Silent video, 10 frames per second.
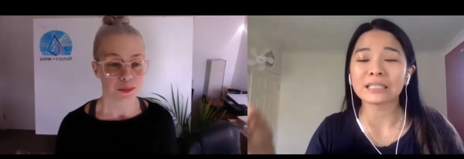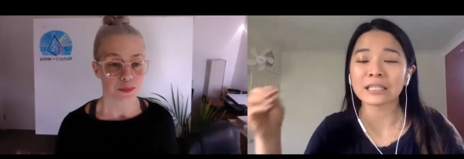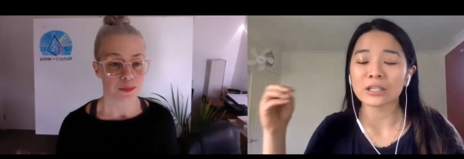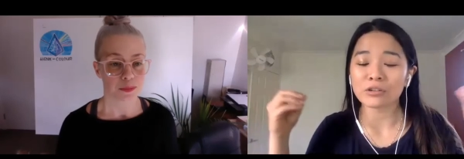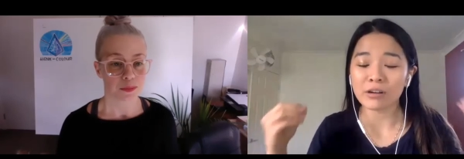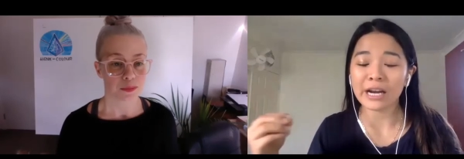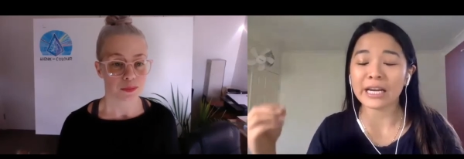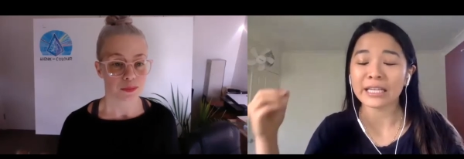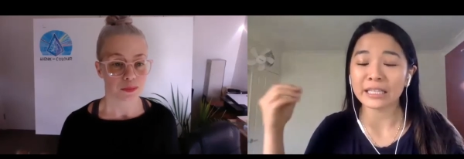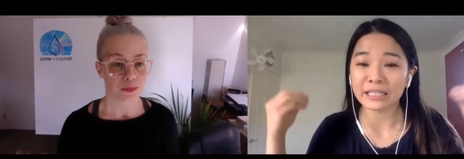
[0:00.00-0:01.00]
Speaker 1: is
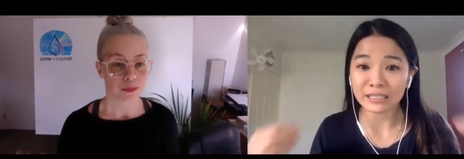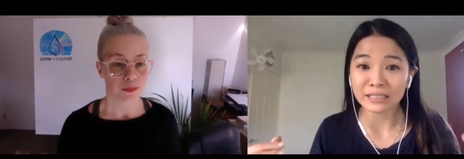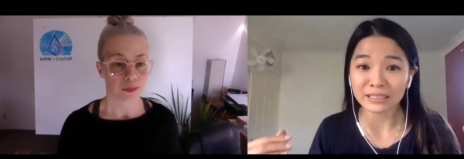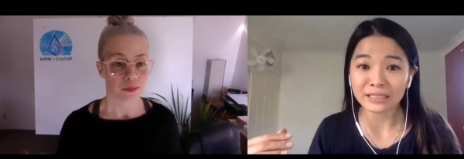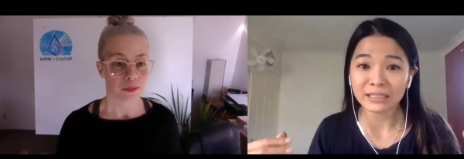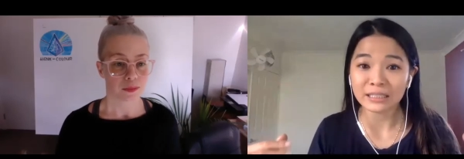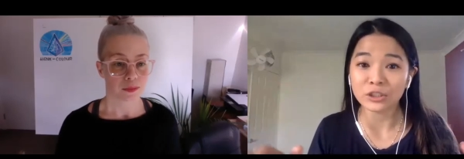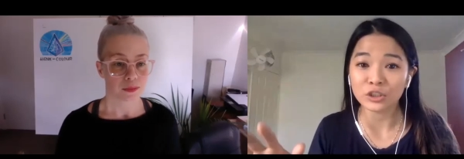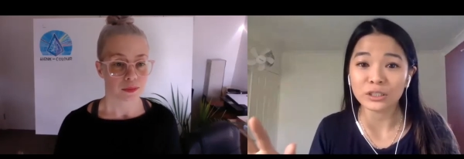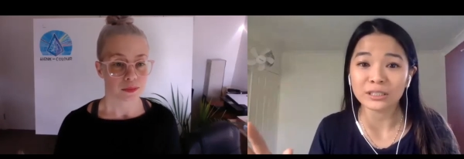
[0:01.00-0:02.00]
ingrained in us.
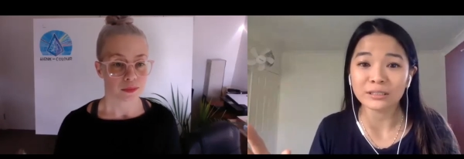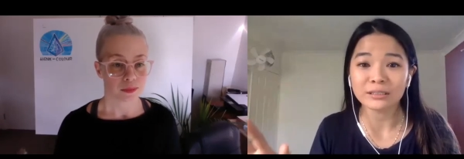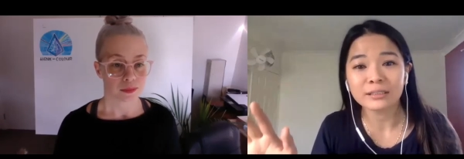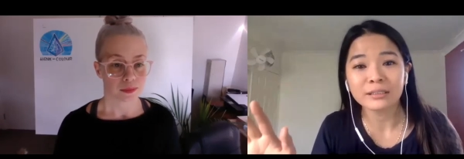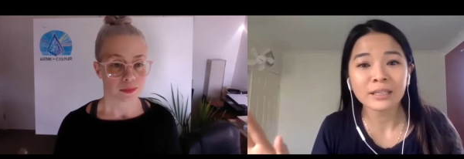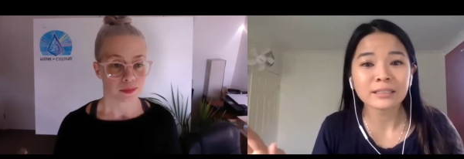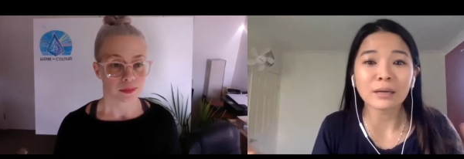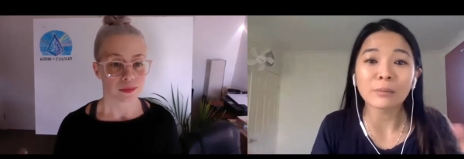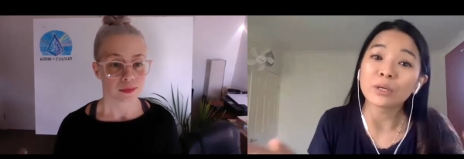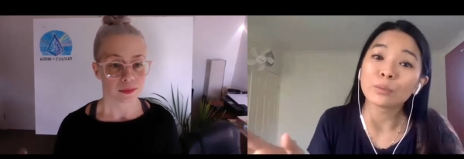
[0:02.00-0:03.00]
It just,
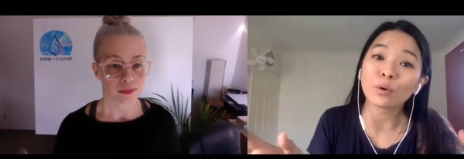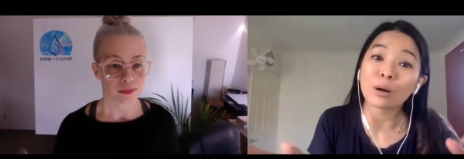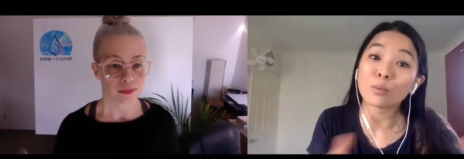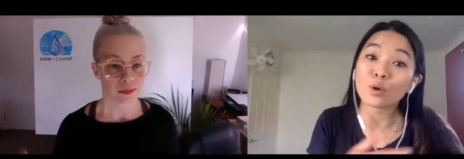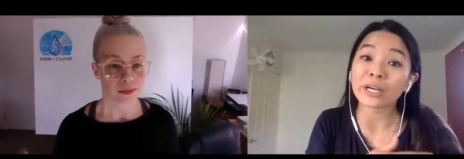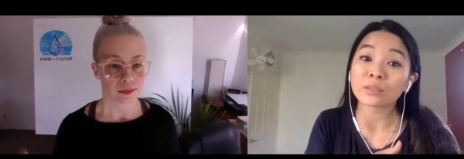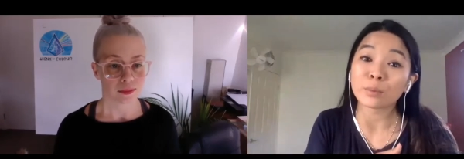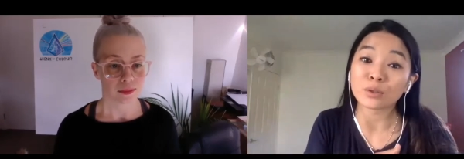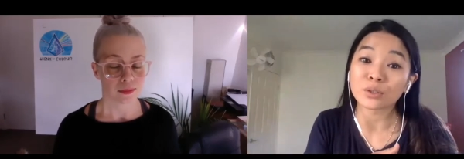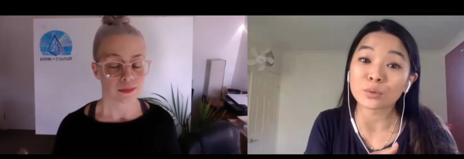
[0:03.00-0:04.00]
some people are more
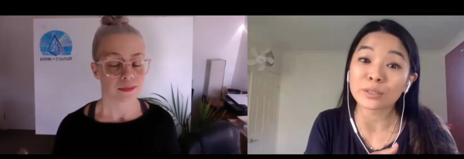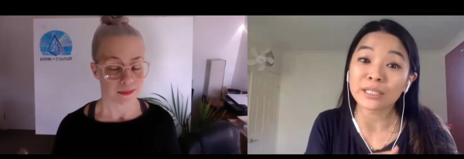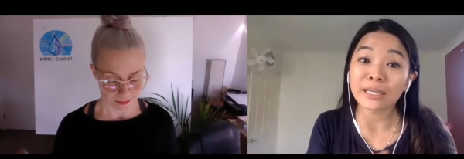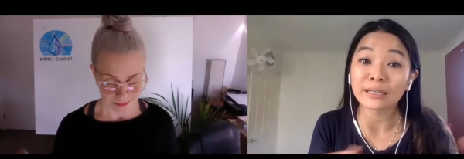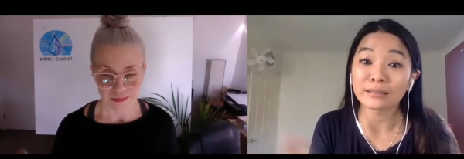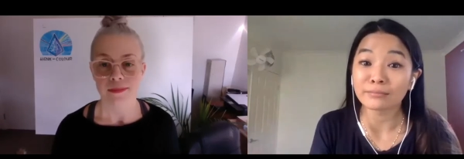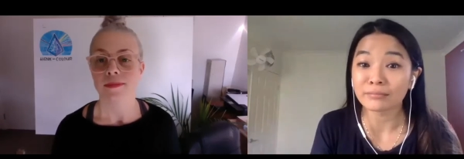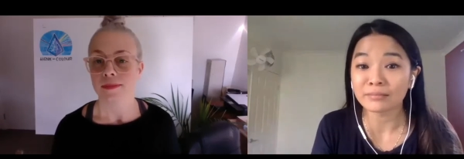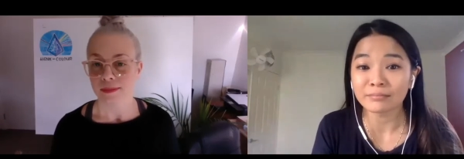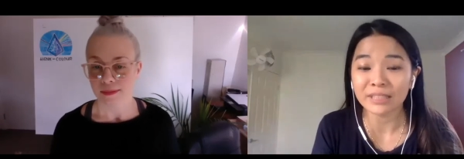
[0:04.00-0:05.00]
exposed to it
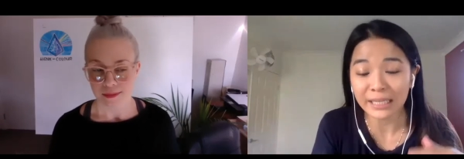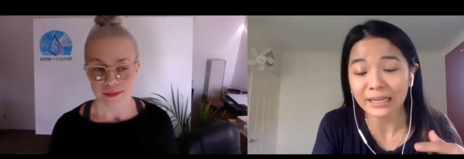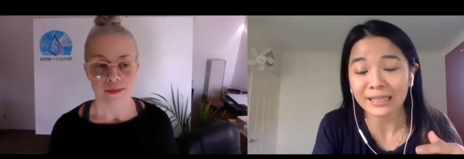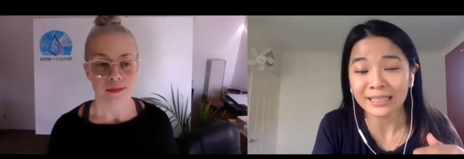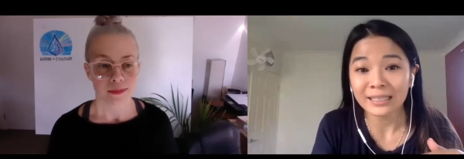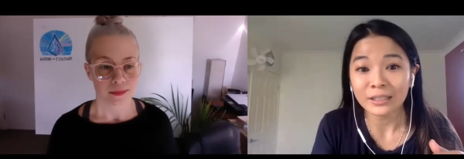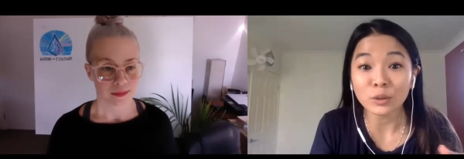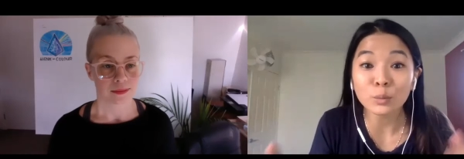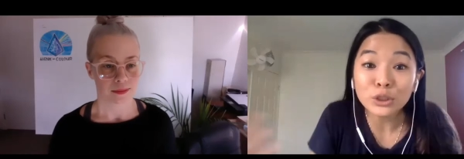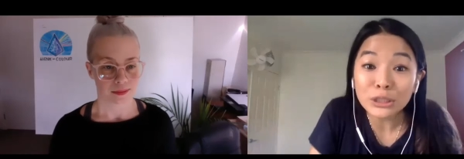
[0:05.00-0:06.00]
and yeah.
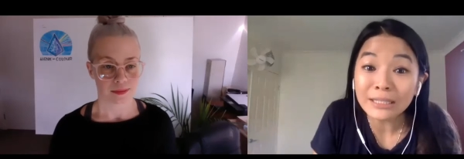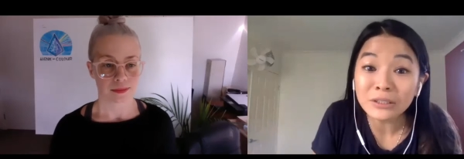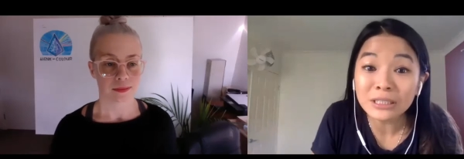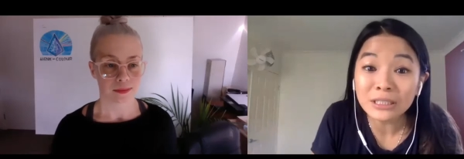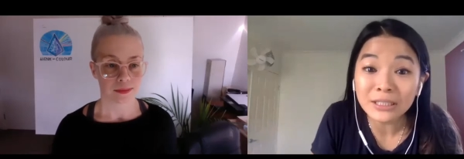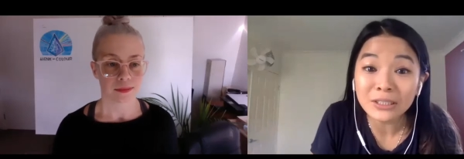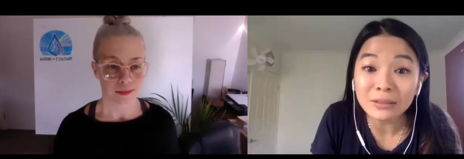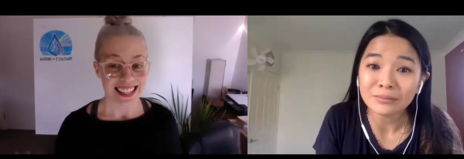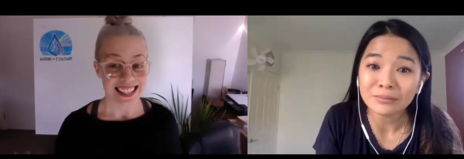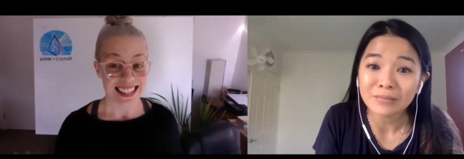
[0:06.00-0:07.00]
So
Speaker 2: would you like to teach?
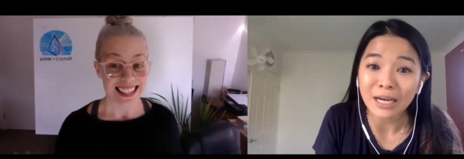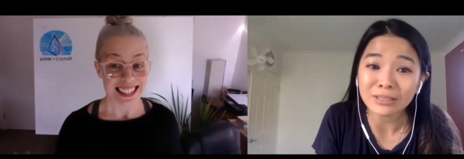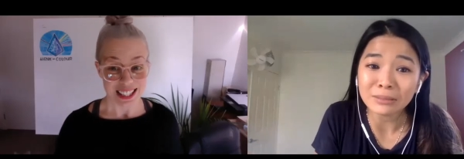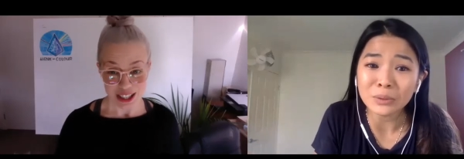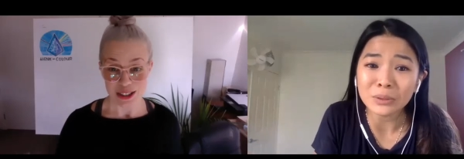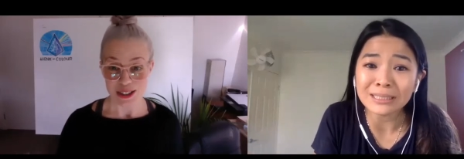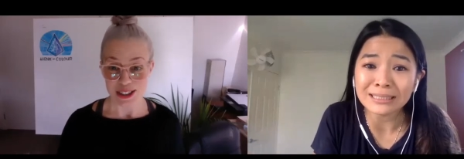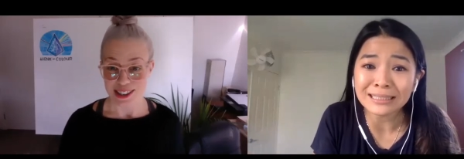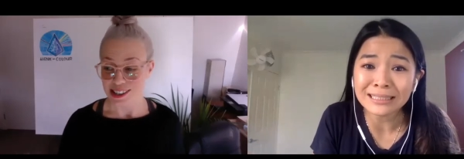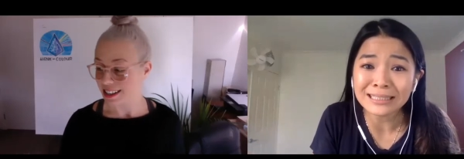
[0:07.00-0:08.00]
How sure.
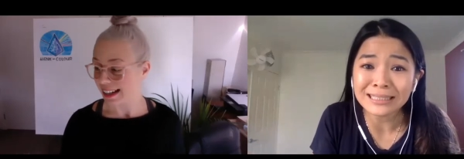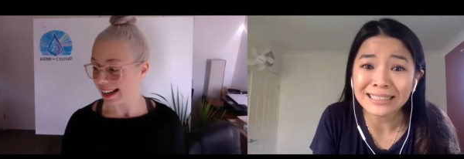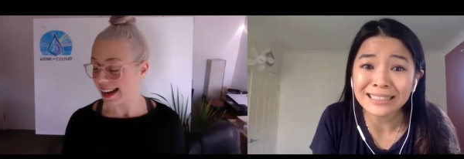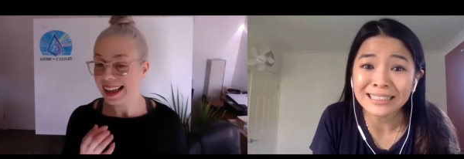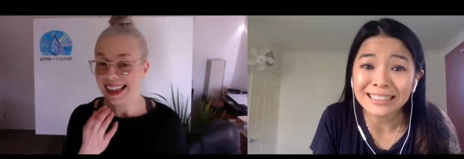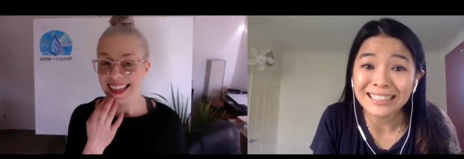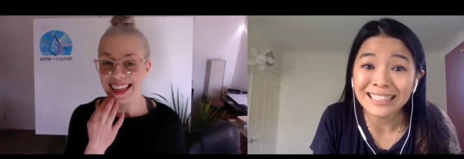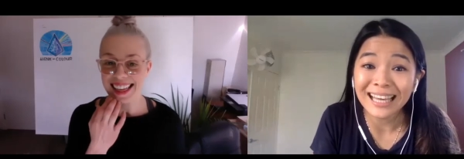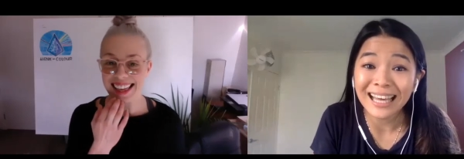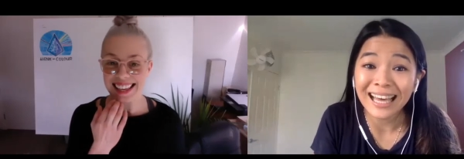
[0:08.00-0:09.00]
simple
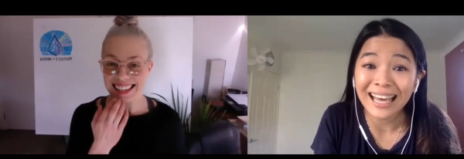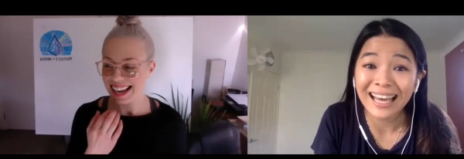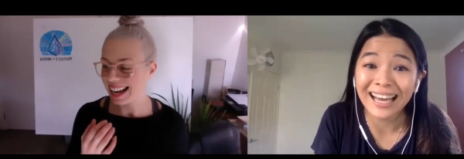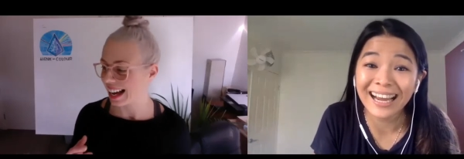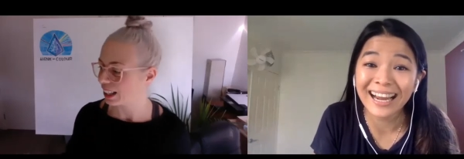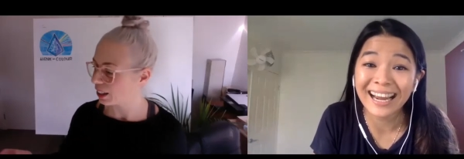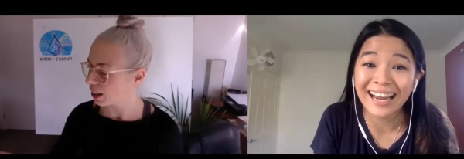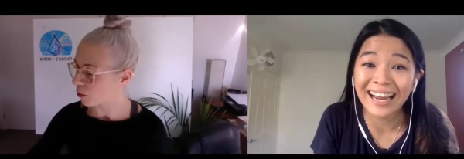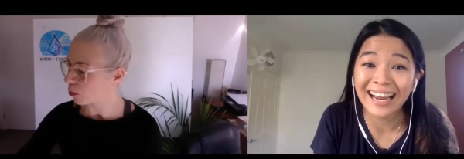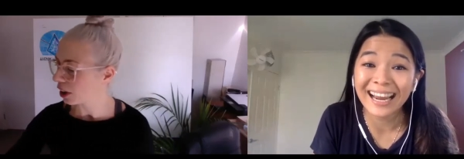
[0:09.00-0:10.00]
yeah,
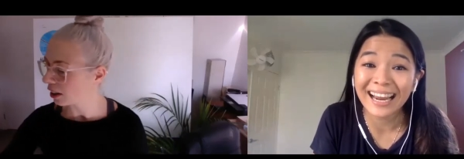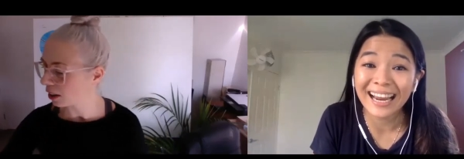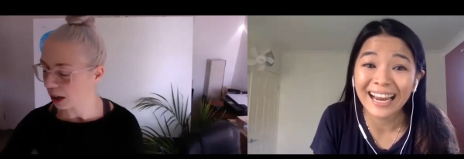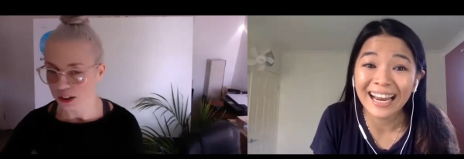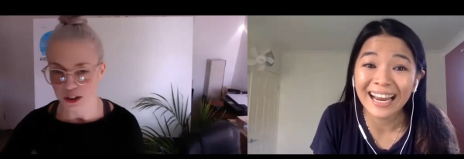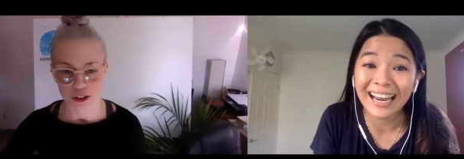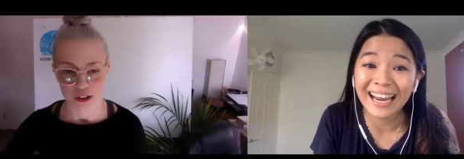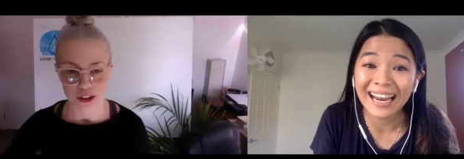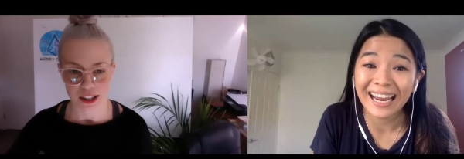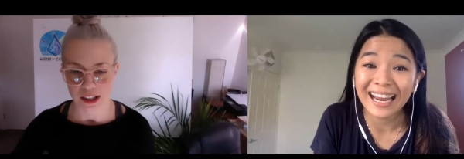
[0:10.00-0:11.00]
what I'll do
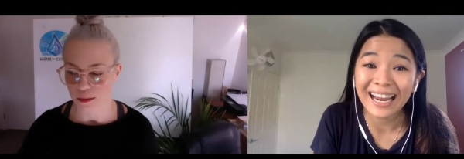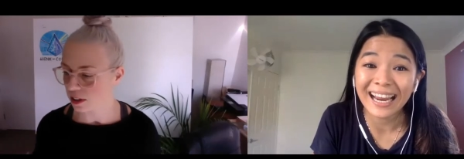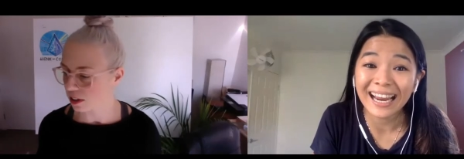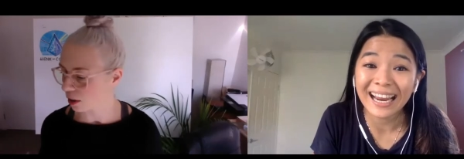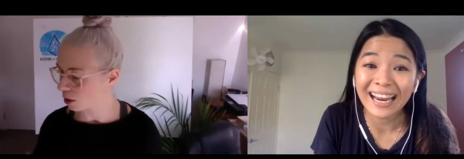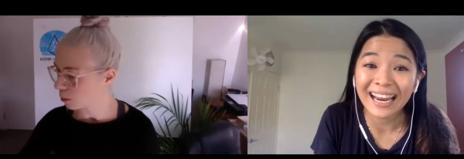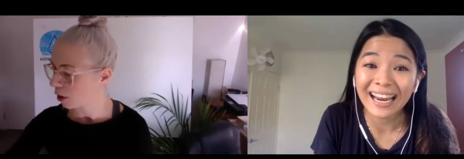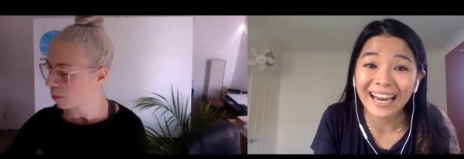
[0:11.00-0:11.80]
is I'm just going to pop